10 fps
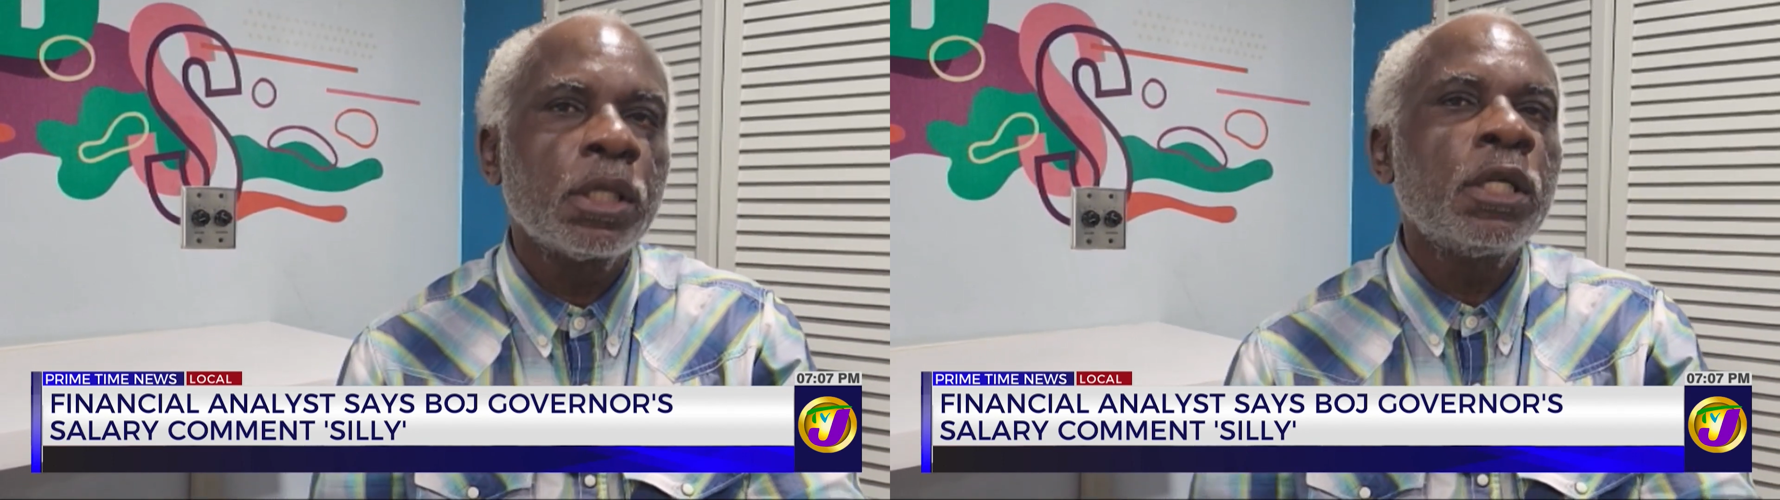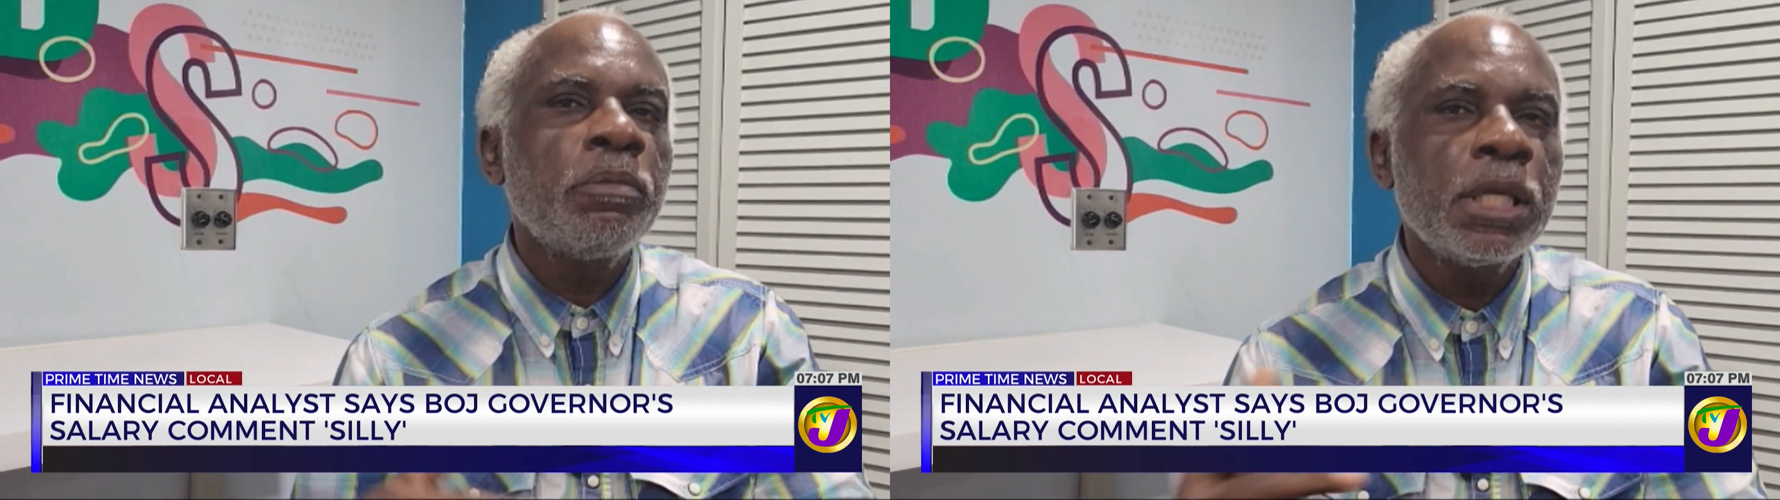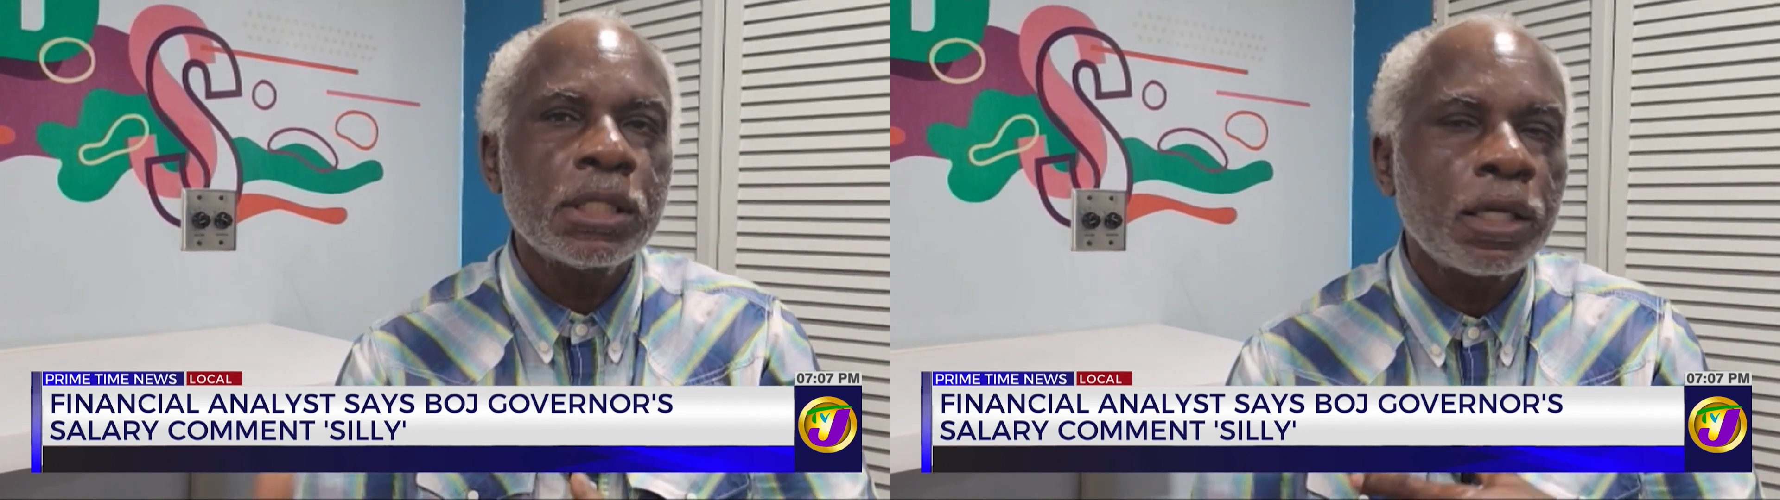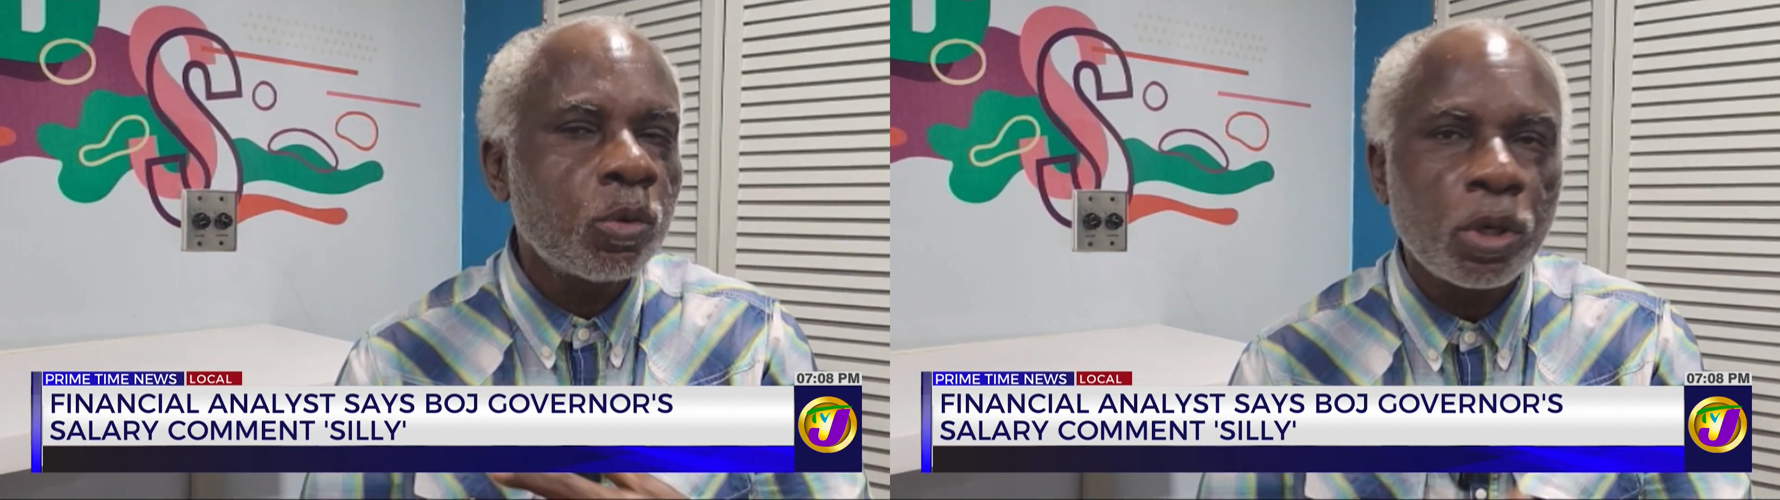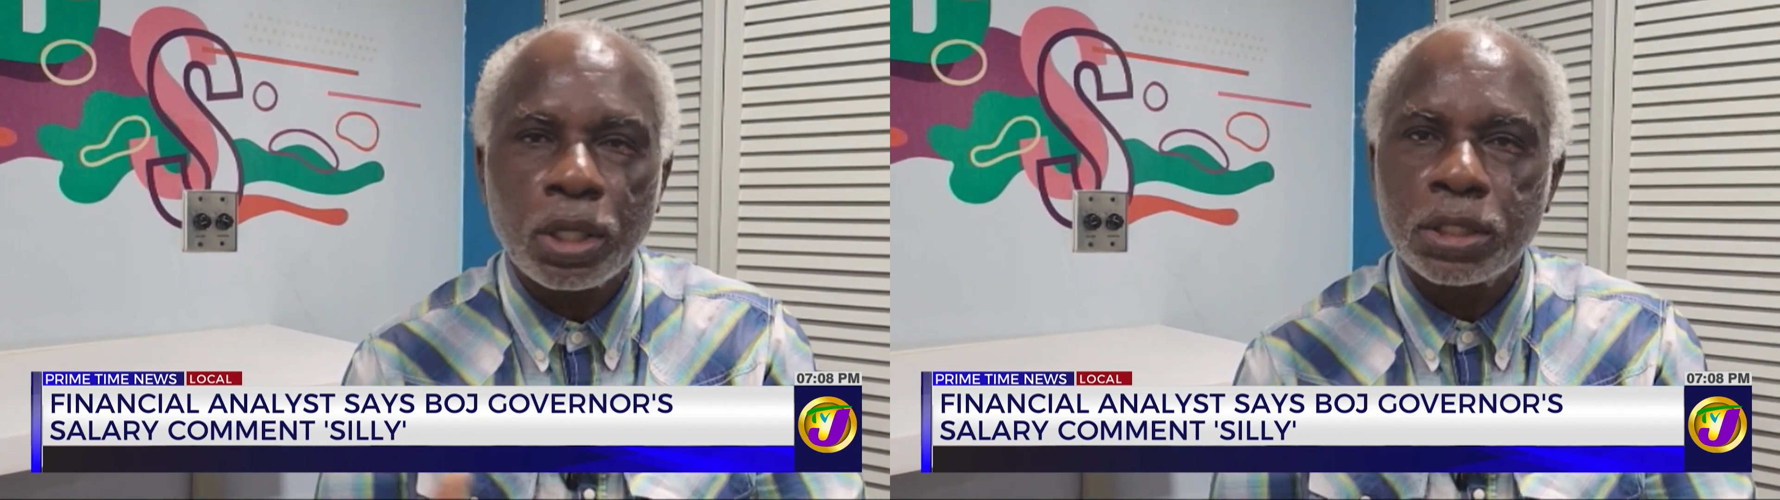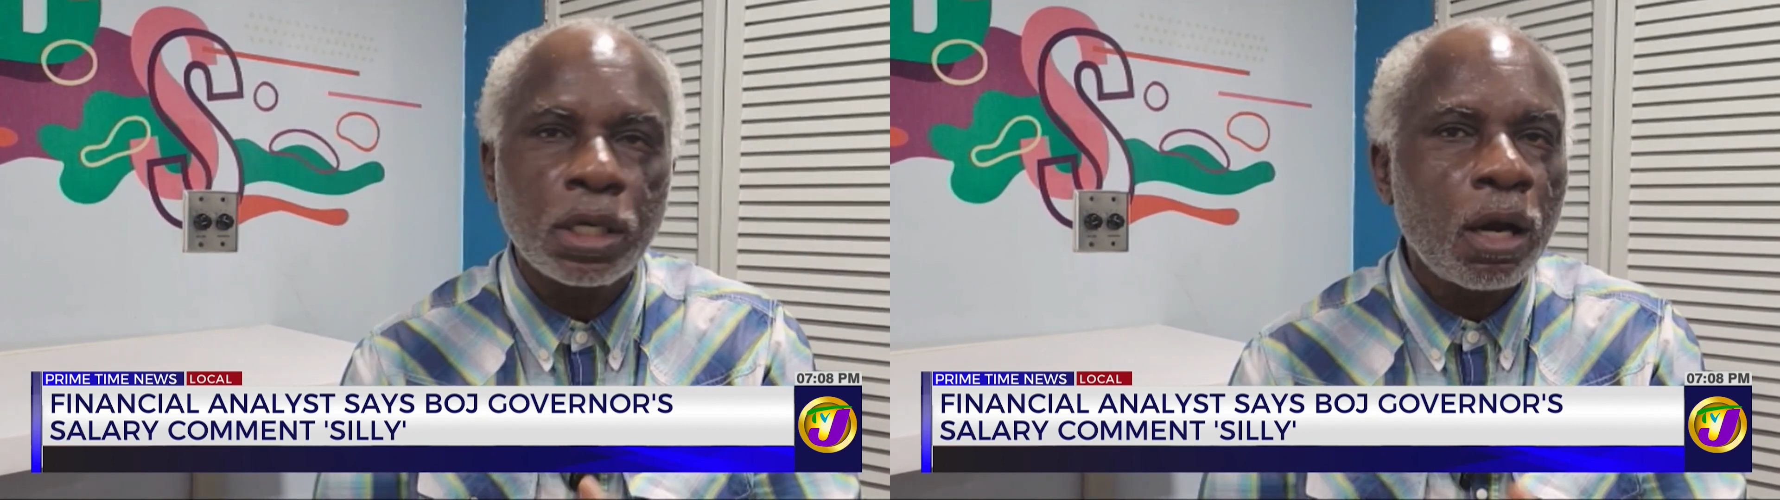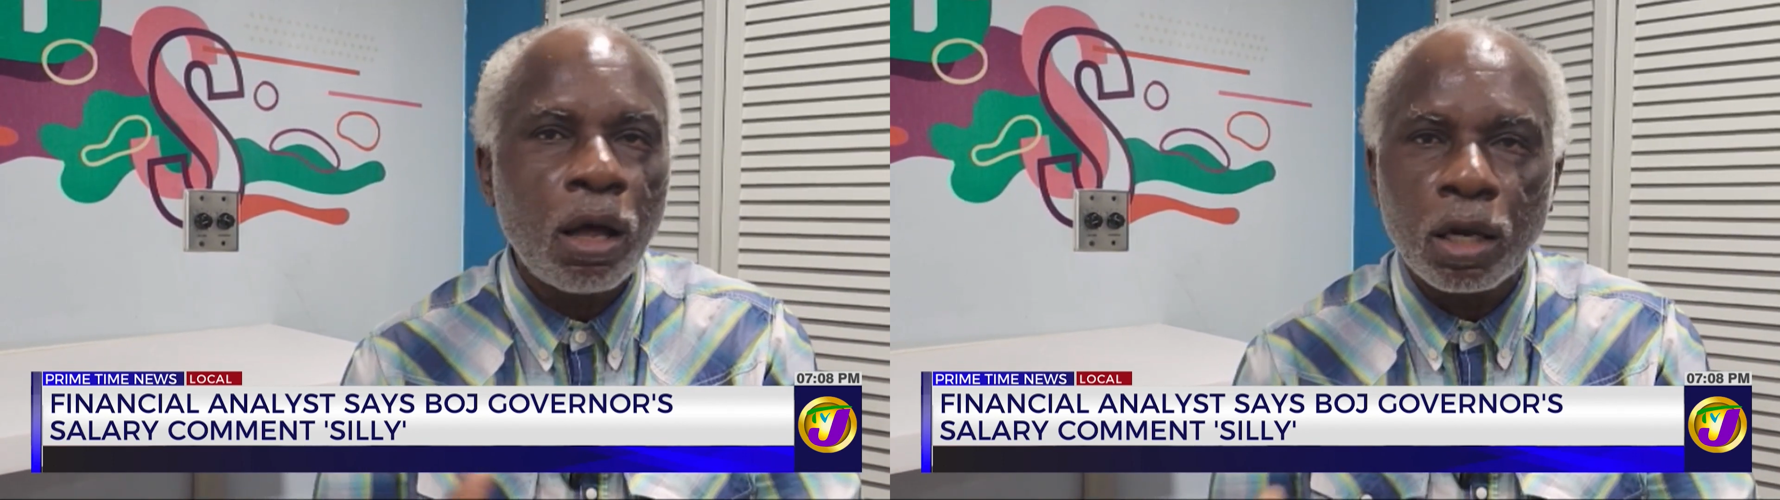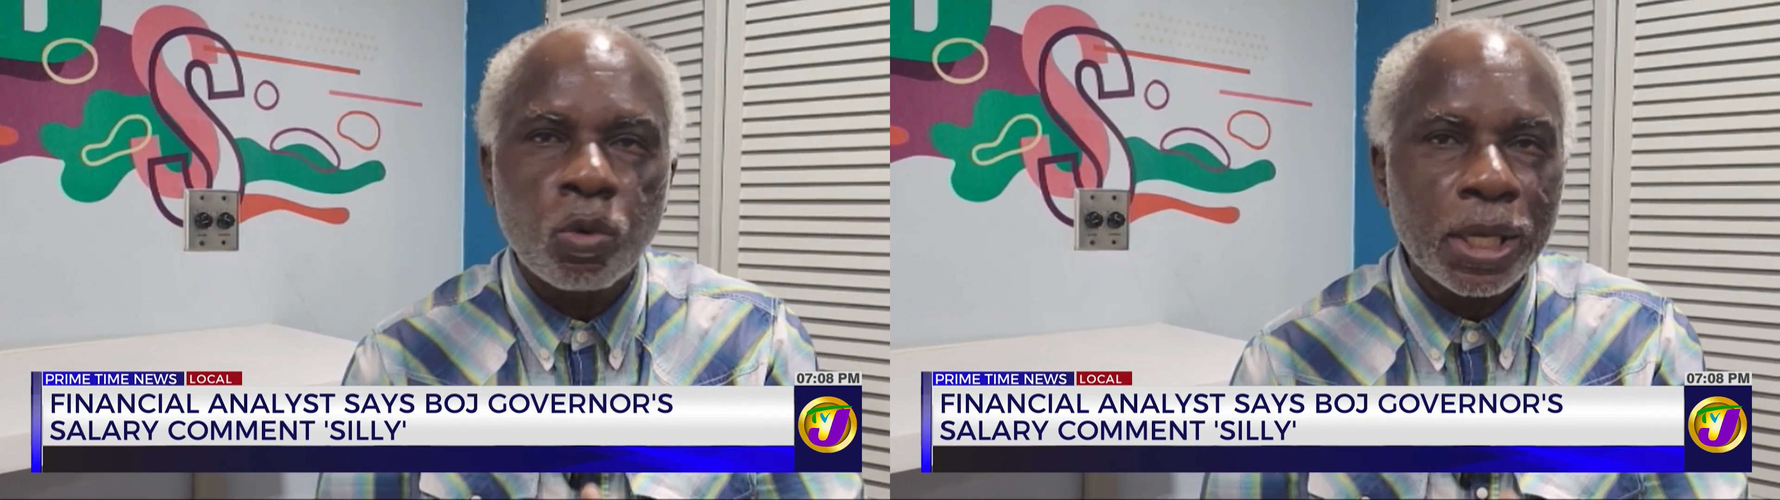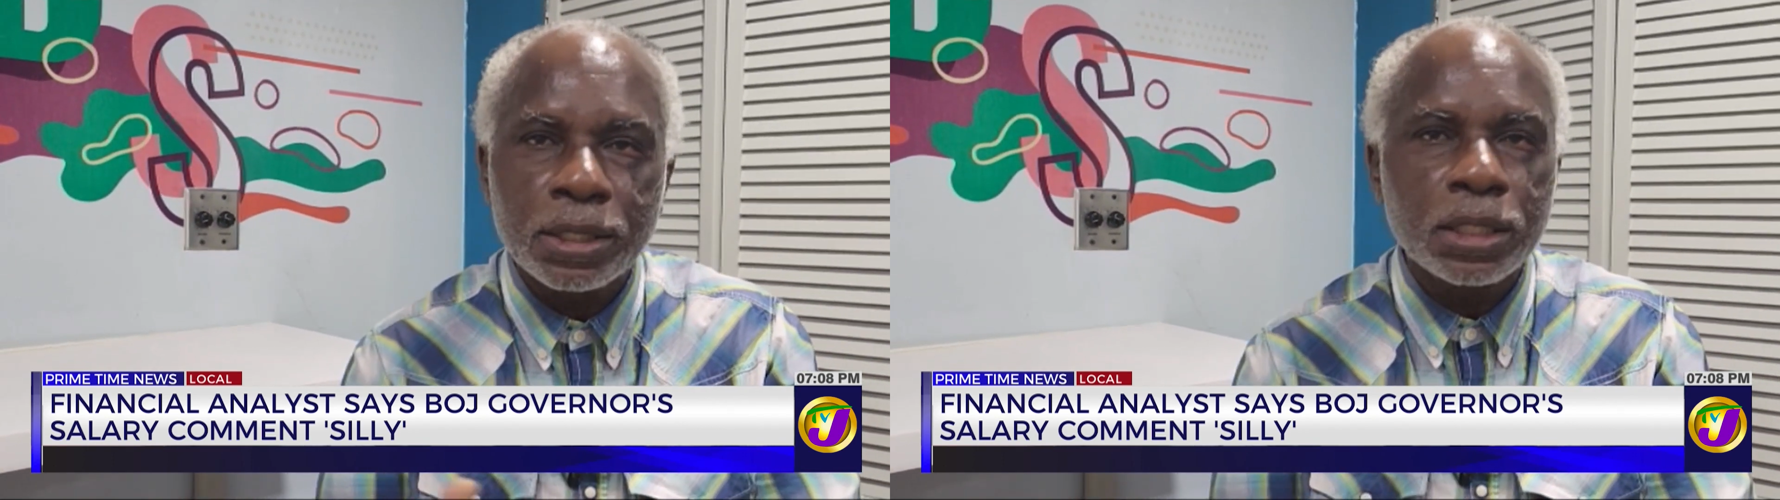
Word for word: It means that the workers are always